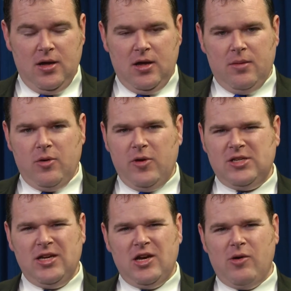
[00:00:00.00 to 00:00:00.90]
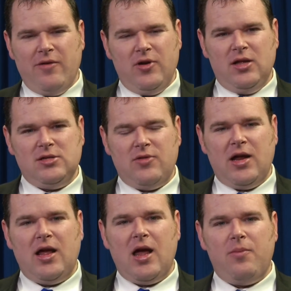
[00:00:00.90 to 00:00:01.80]
But we see no evidence of
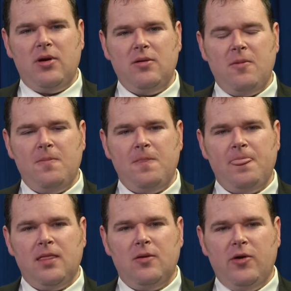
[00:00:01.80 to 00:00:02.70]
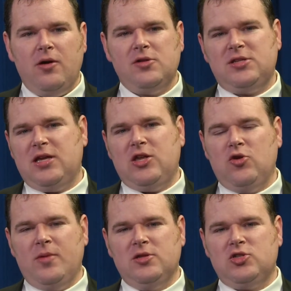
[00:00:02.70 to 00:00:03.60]
that happening. We don't see
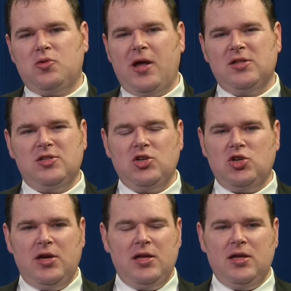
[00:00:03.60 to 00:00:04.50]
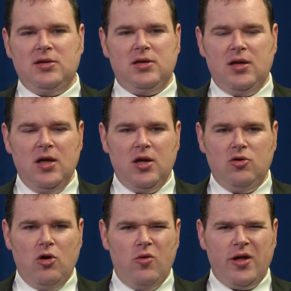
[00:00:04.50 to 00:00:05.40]
humans transitioning into
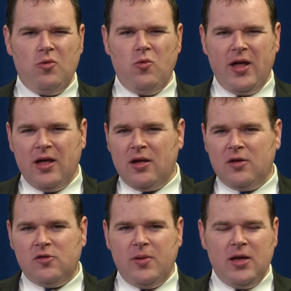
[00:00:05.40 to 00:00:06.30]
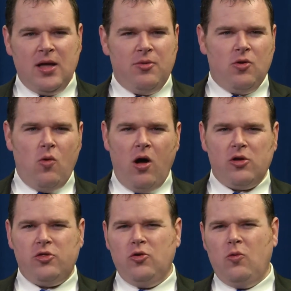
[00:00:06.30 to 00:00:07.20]
growing wings, being able to
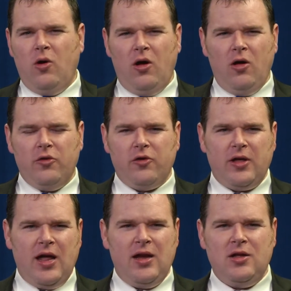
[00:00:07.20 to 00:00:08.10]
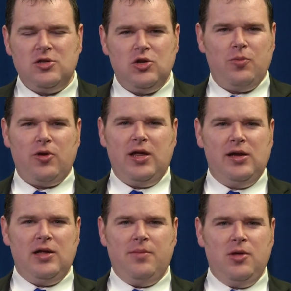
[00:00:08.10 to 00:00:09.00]
walk through walls, or gaining super
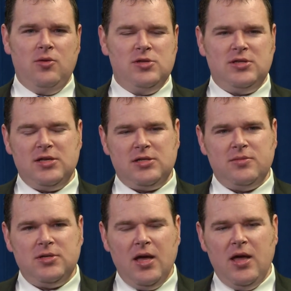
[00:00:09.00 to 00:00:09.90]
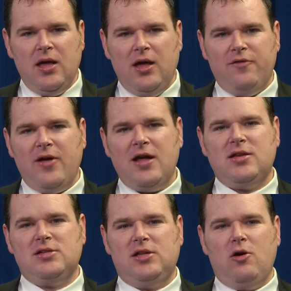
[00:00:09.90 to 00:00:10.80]
healing immune systems. In
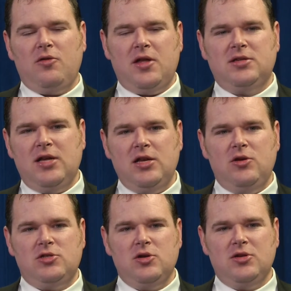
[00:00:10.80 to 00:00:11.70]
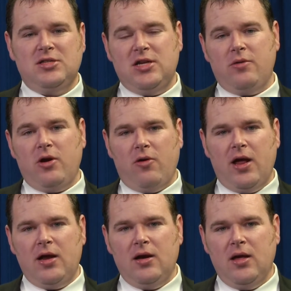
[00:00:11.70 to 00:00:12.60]
fact, as the earth continues to deteriorate,